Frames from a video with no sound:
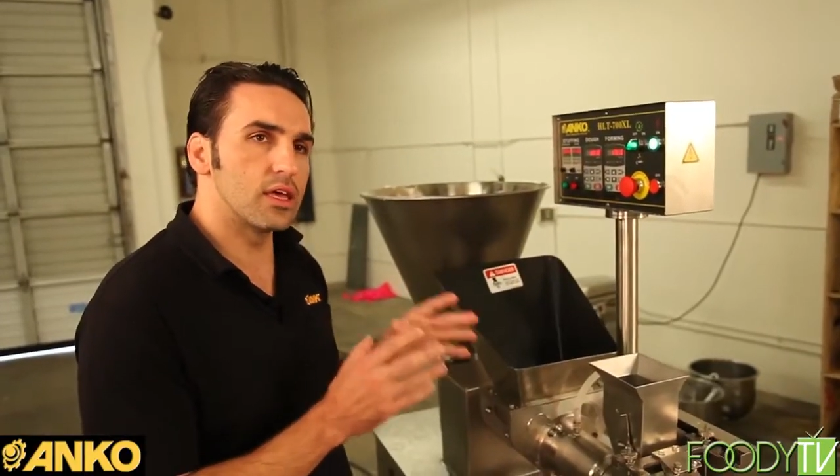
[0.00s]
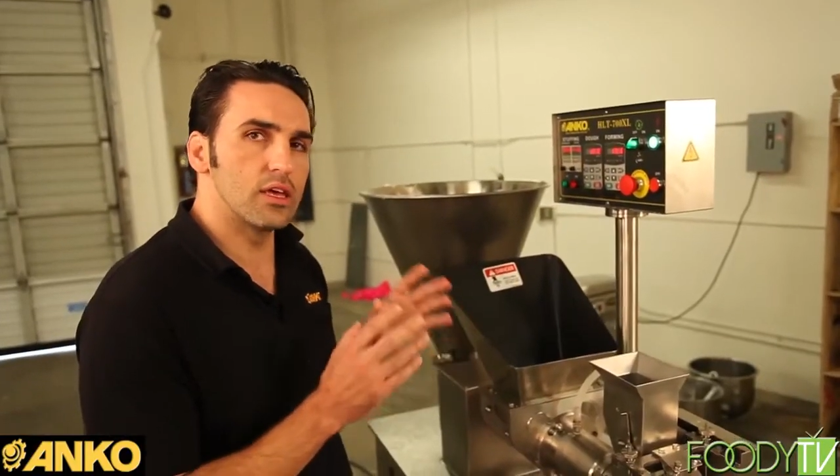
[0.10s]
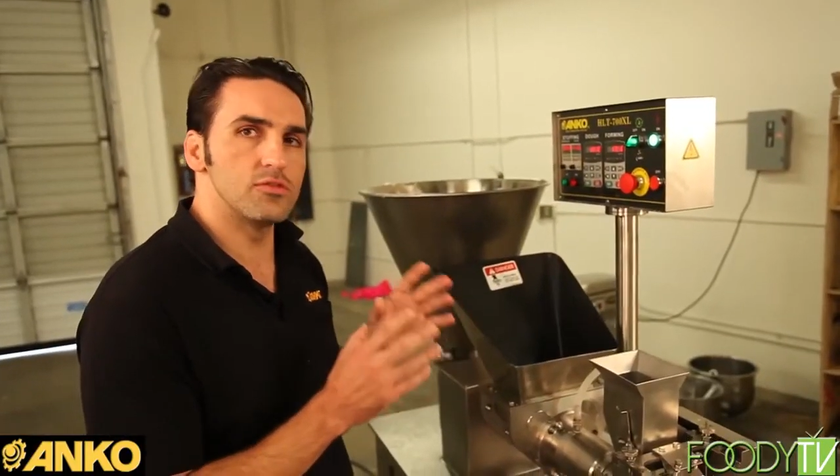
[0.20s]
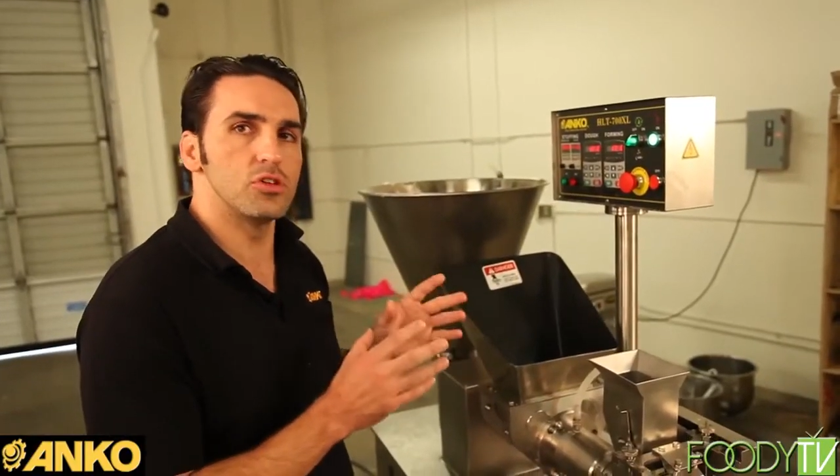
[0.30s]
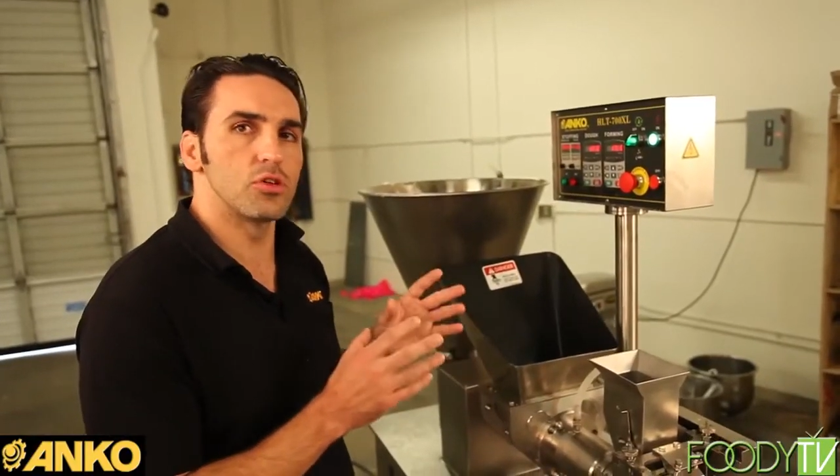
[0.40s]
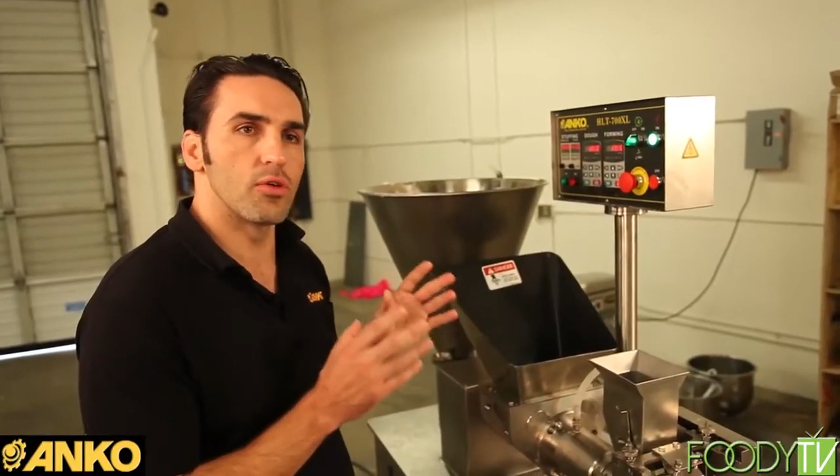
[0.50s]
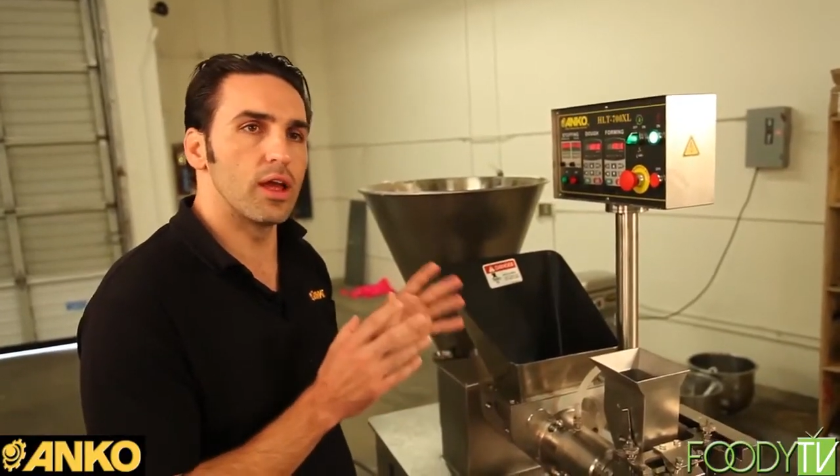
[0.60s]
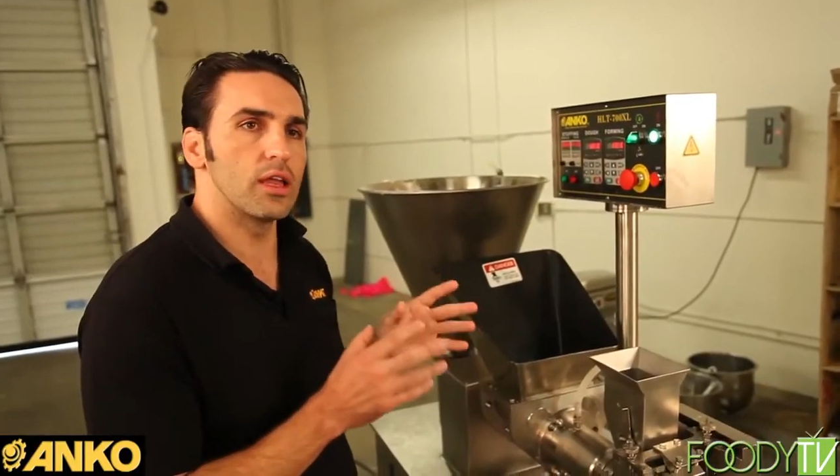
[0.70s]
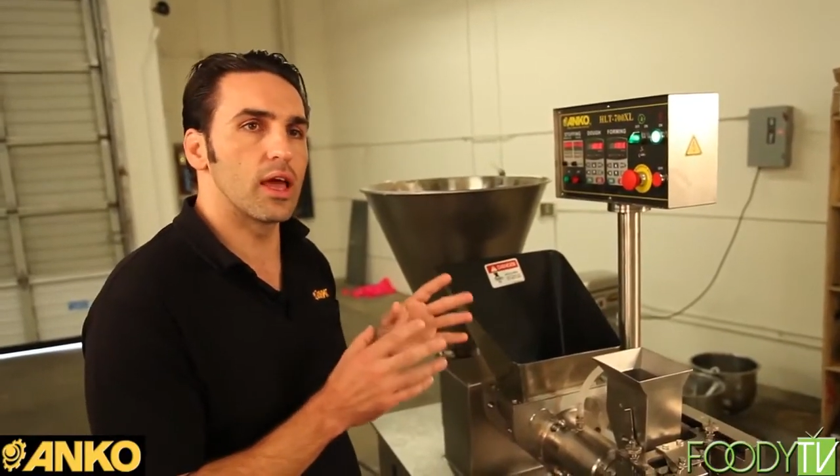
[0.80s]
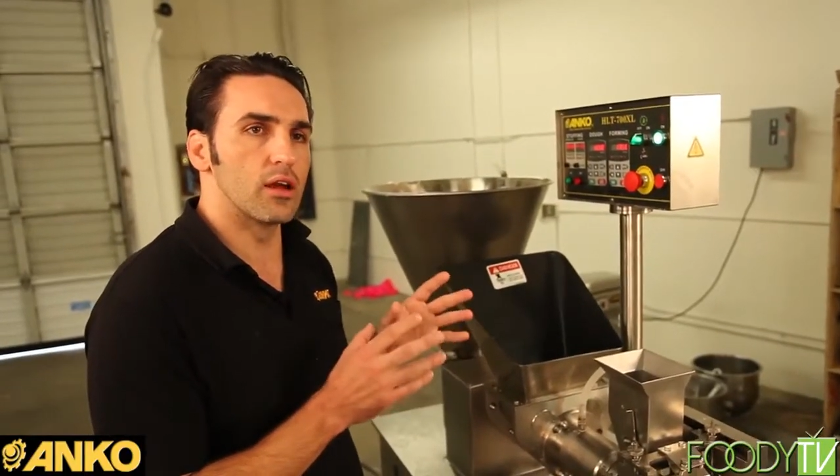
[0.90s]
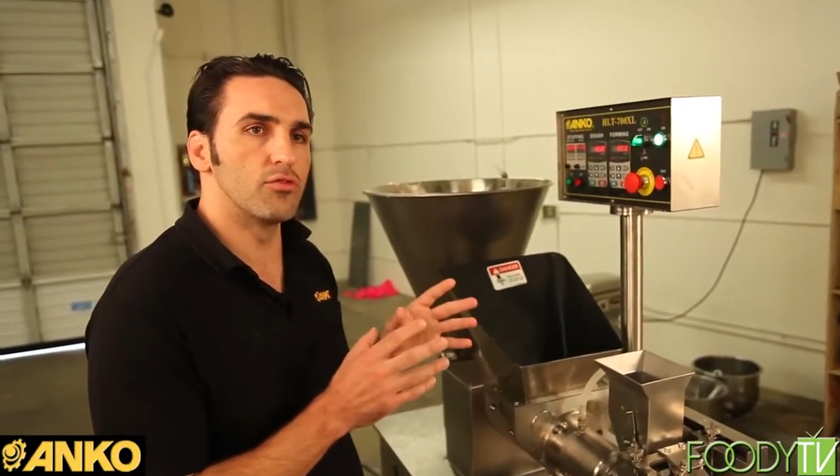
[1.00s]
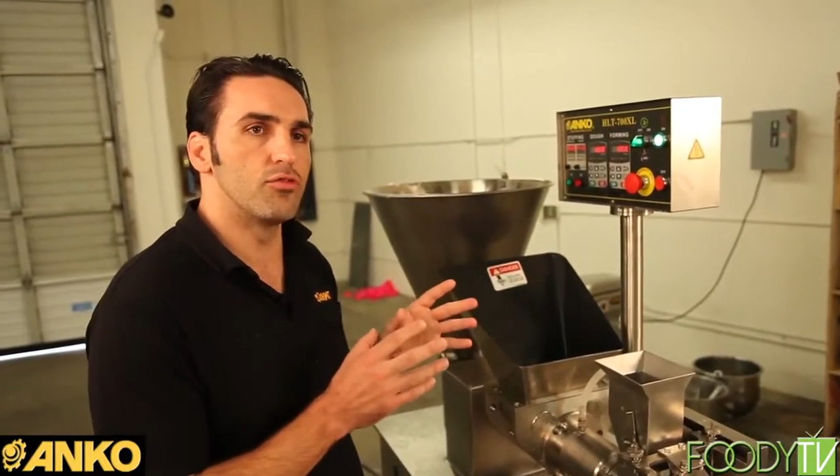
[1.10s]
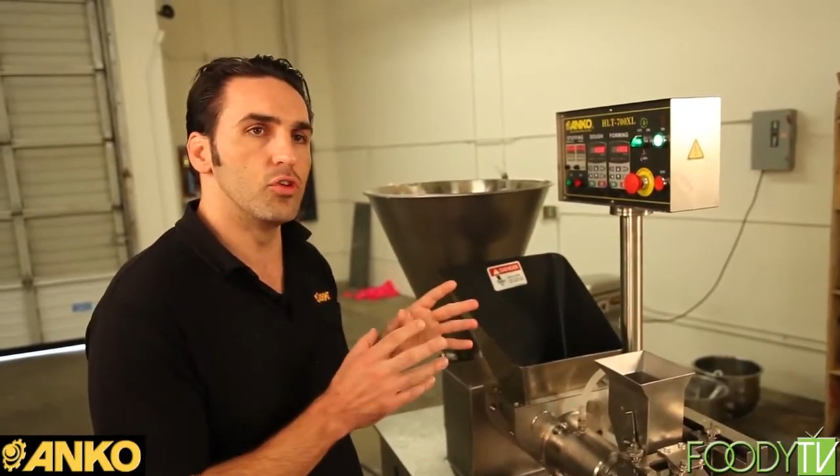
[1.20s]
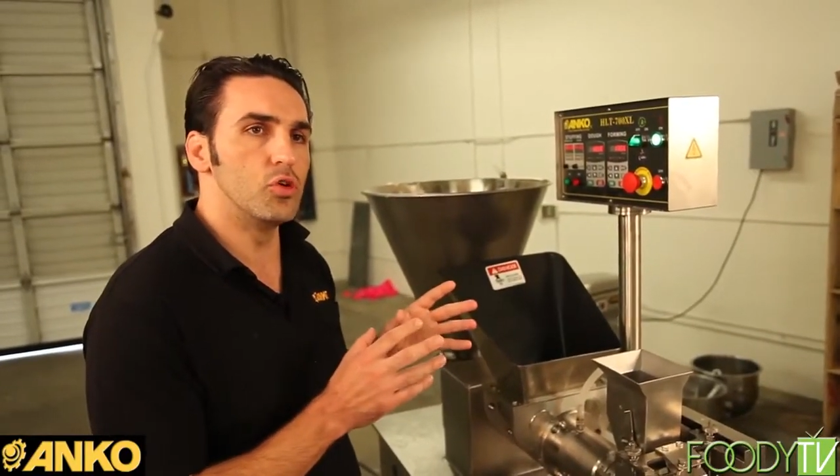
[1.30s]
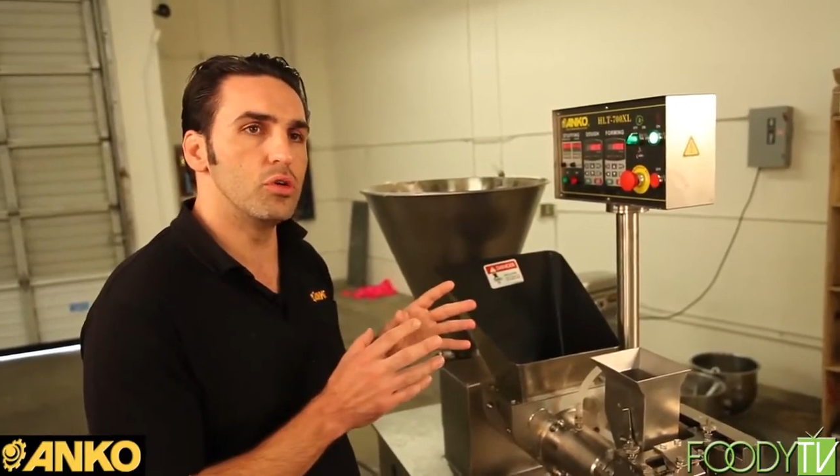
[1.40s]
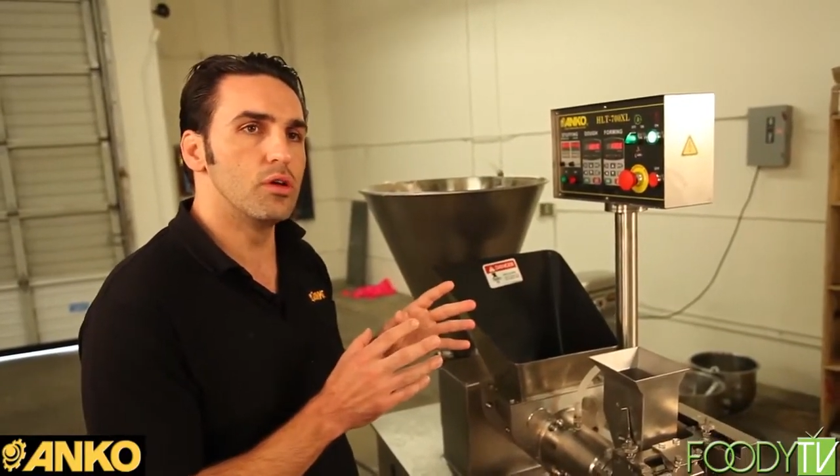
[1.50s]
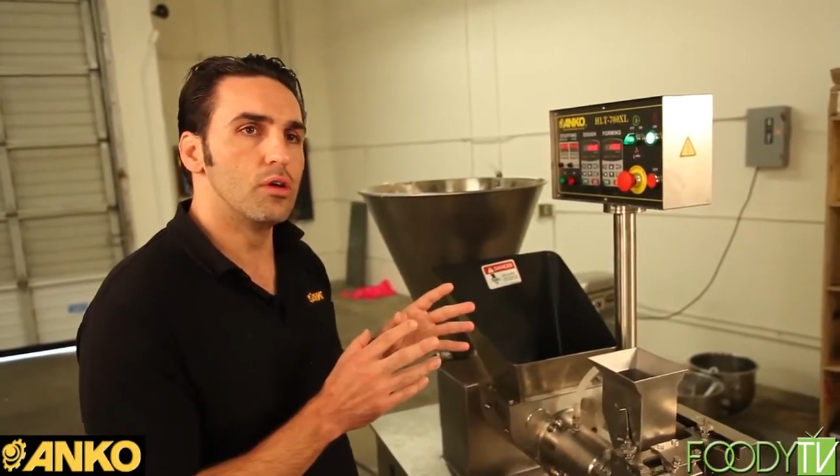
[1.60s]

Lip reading: gives you the right kind of food,